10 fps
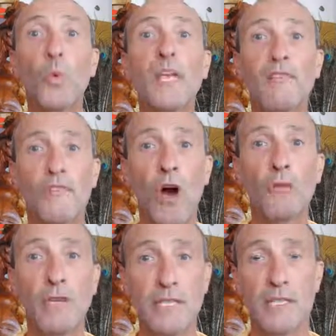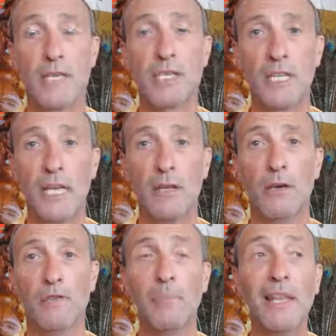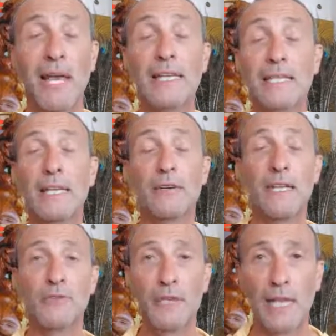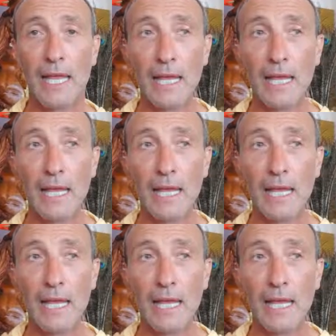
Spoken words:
We have not researched it enough. Bit like cigarettes, really.